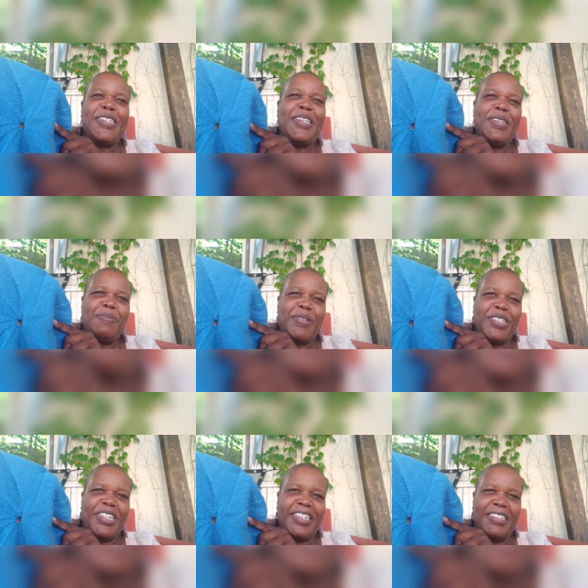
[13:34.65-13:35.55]
knitting
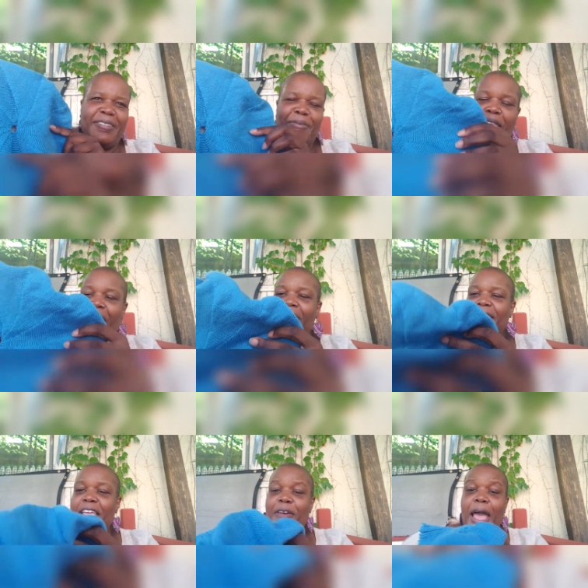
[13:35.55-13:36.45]
machine.
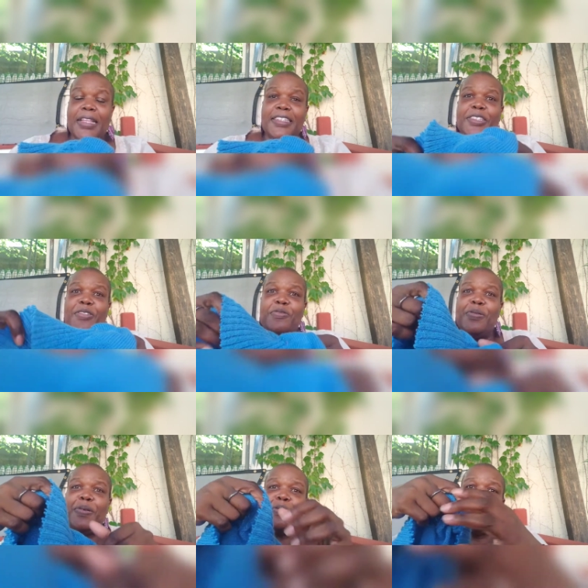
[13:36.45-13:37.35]
Now, I did the
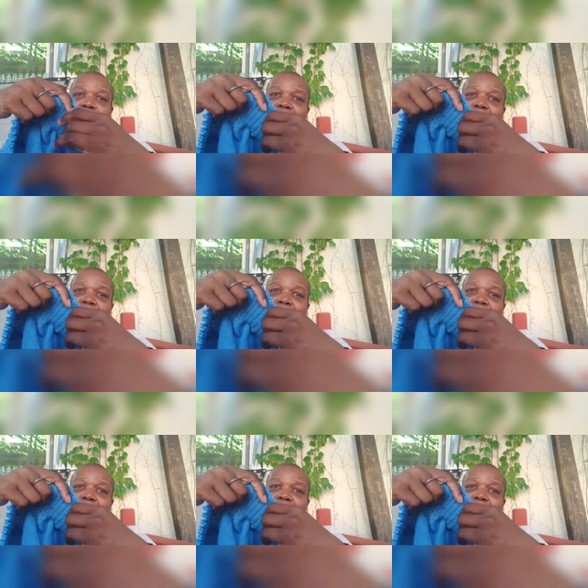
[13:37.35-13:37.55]
ribbing by